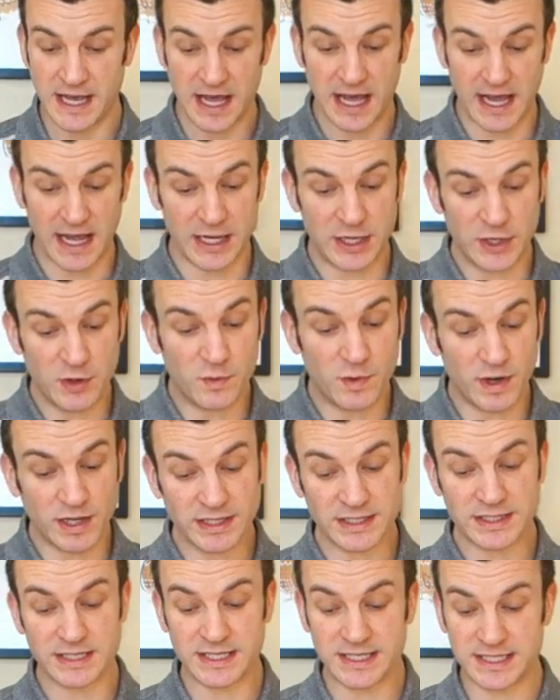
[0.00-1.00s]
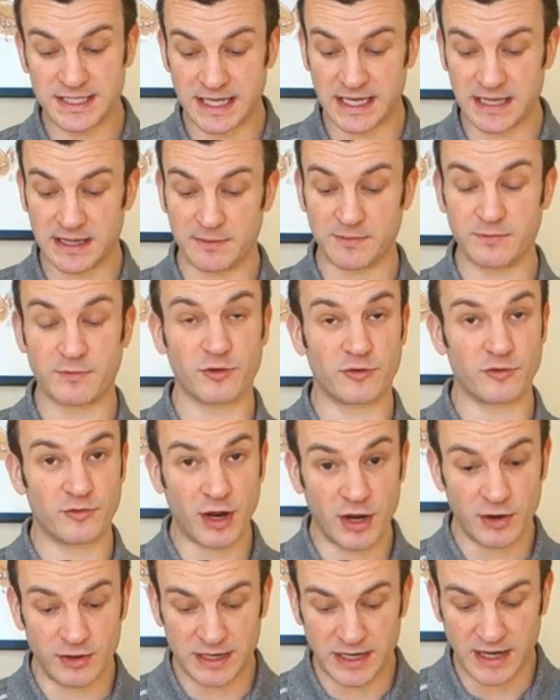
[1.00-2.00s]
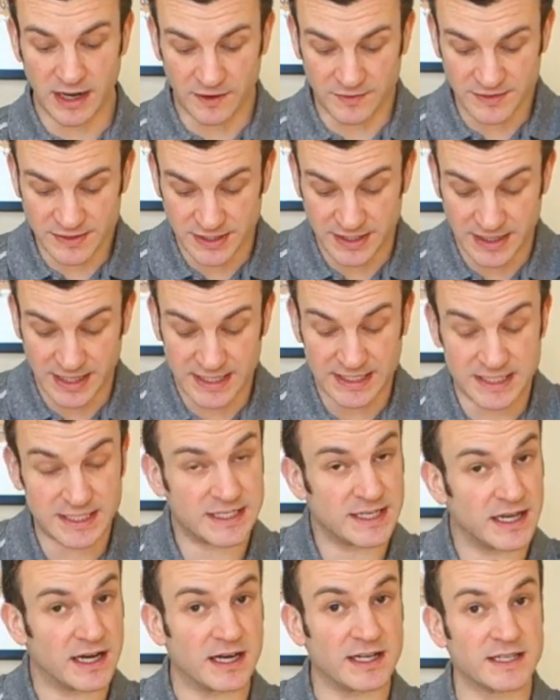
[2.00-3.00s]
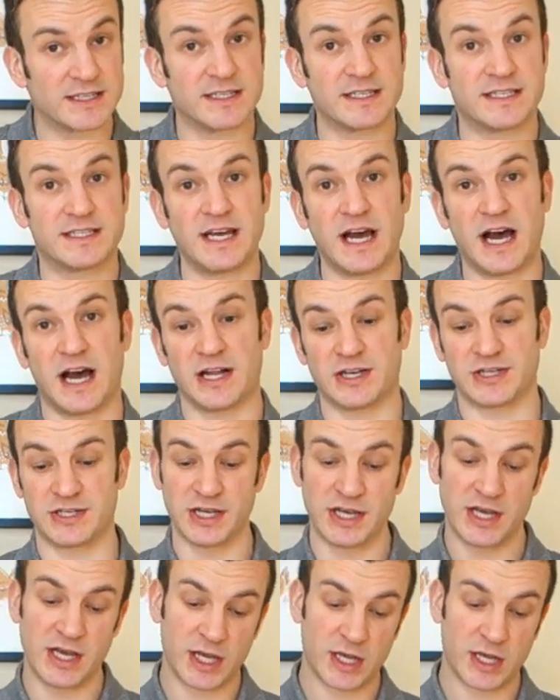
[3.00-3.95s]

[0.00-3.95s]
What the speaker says: And you want to see them grown enough so they start to touch,